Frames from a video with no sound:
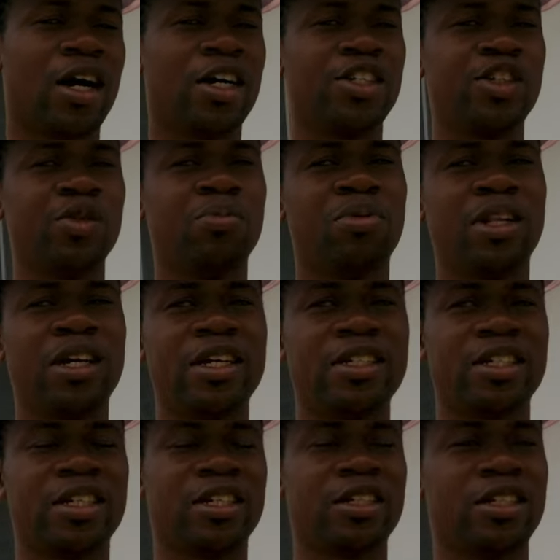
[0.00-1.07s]
our new
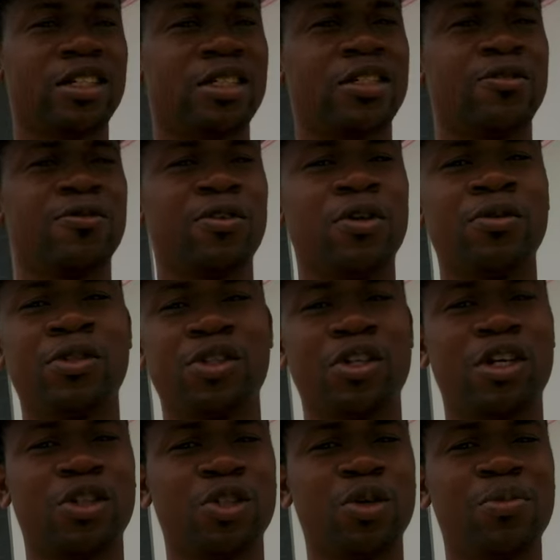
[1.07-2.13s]
place and it involves you
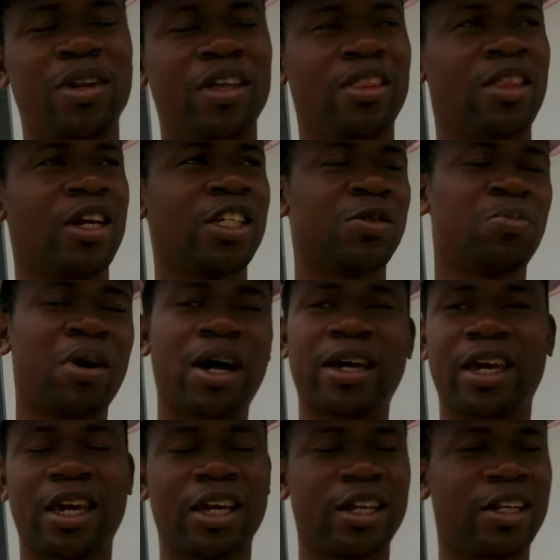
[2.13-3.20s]
know so many things
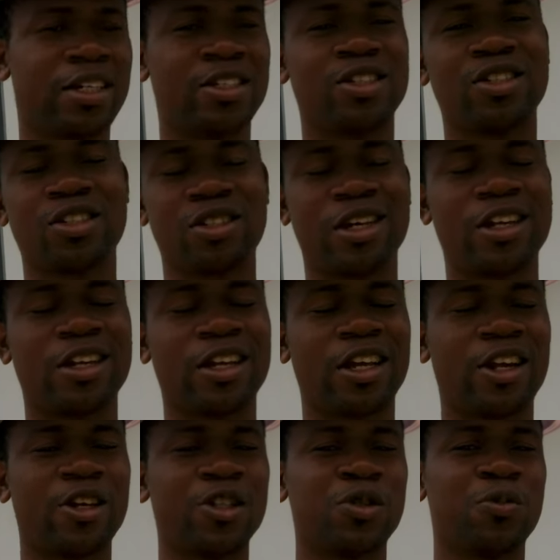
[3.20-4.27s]
parking and
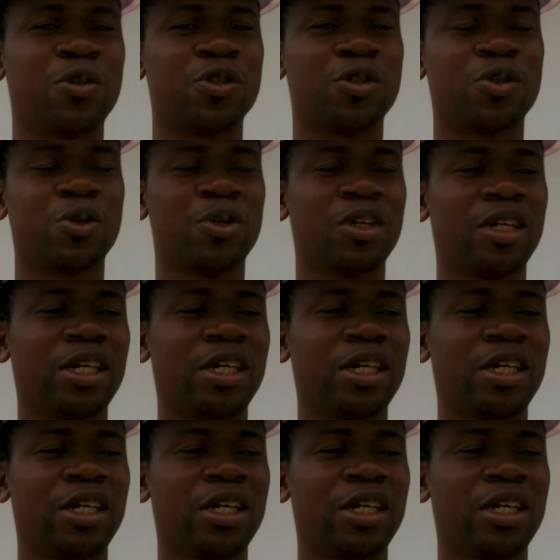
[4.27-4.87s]
and lots more so